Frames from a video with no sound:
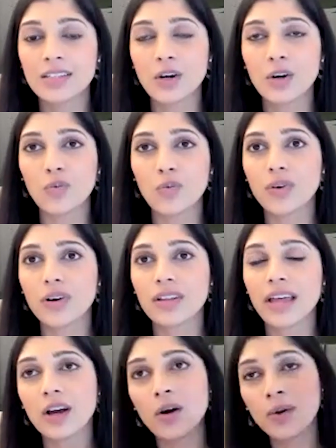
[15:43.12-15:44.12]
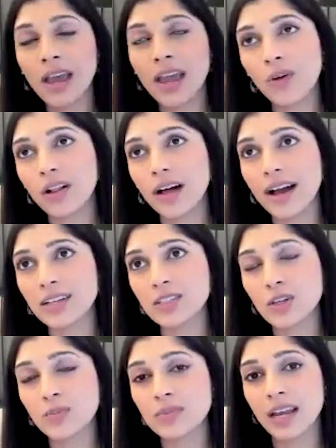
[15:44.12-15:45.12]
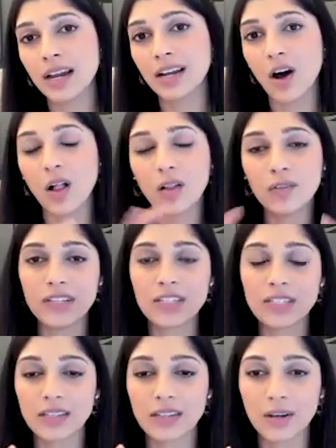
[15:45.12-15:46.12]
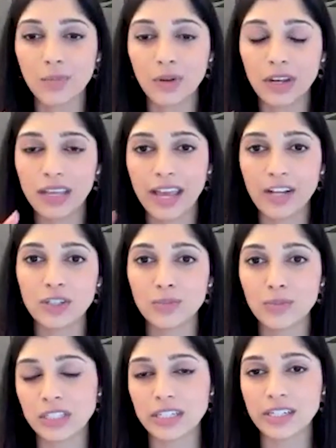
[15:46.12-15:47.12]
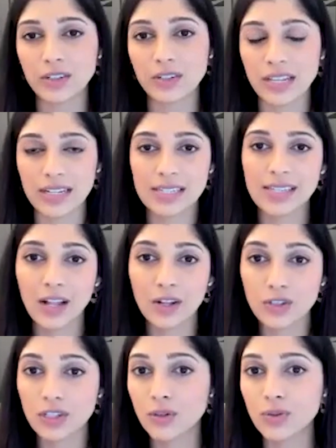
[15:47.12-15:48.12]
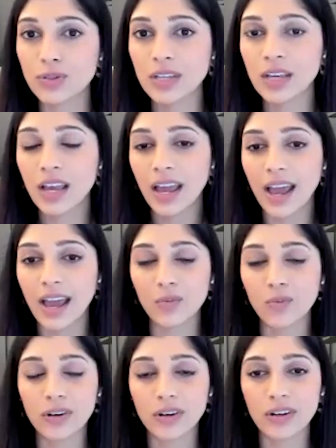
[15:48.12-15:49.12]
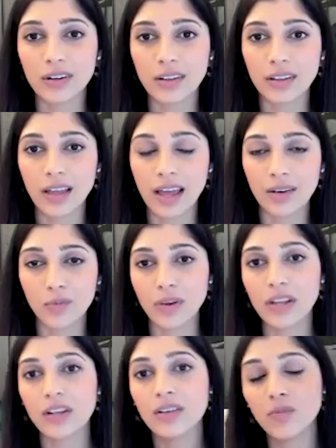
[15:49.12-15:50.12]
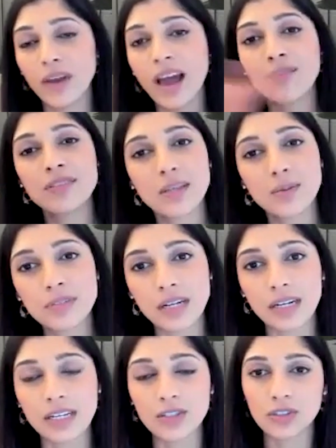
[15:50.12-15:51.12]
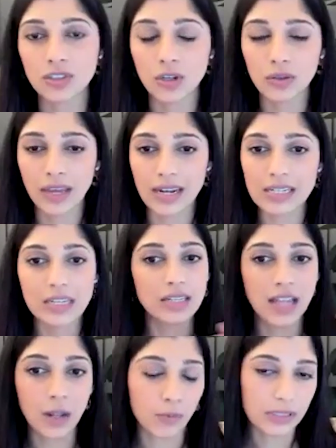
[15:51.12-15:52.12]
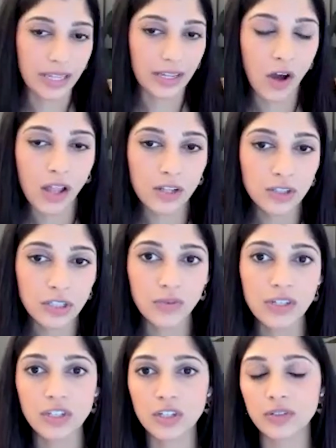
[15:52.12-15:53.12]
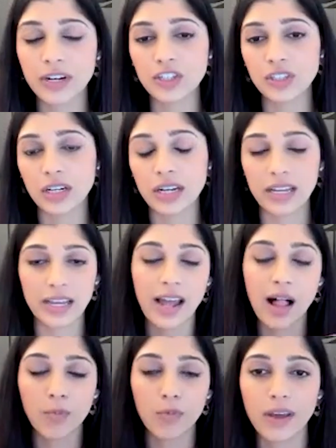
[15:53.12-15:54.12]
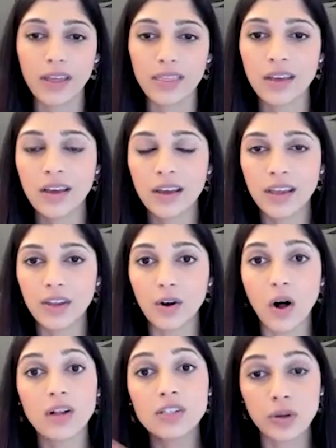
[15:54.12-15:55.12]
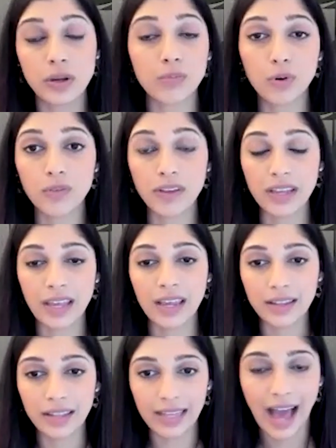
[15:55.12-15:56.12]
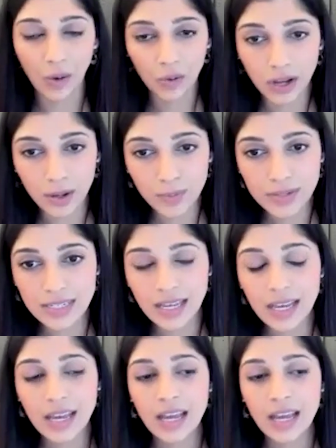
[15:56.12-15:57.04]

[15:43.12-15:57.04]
So we're like, okay, well, exosomes carry all of these communication materials that cells use, and we have some studies to show that it does help with like collagen regeneration. It can help with, also improving healing outcomes,